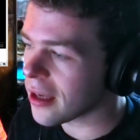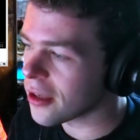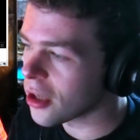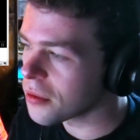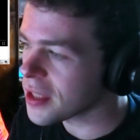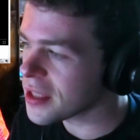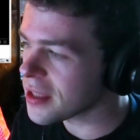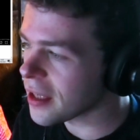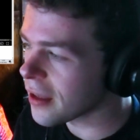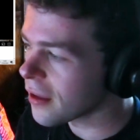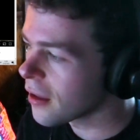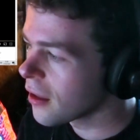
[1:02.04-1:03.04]
and I noticed
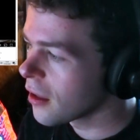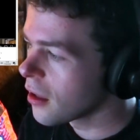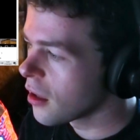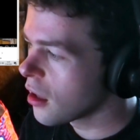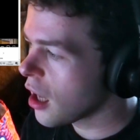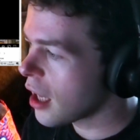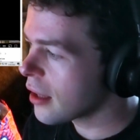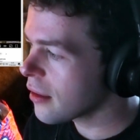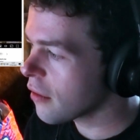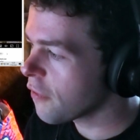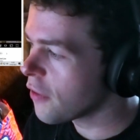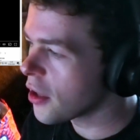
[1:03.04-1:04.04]
it a
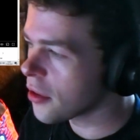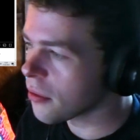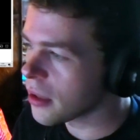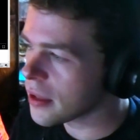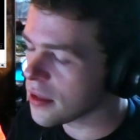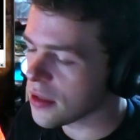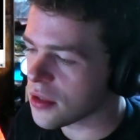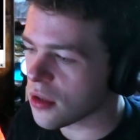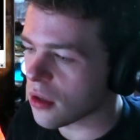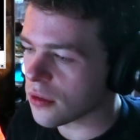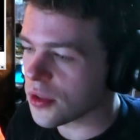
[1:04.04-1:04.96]
little further into the song.